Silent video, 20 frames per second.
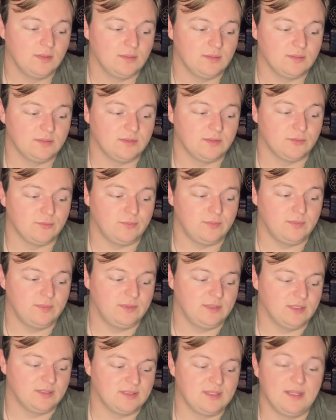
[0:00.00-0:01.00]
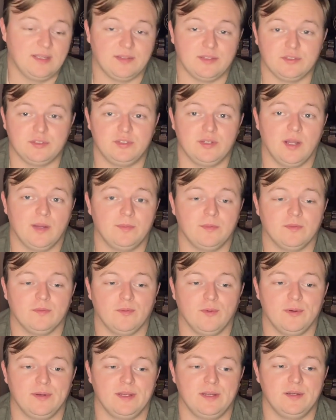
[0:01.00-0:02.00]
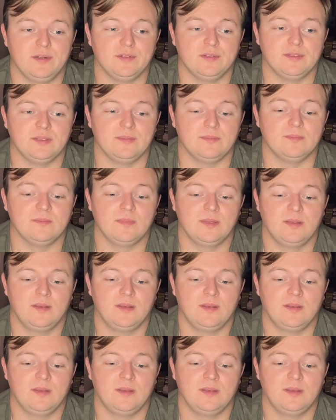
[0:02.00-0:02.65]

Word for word: So to stay at this job for four years and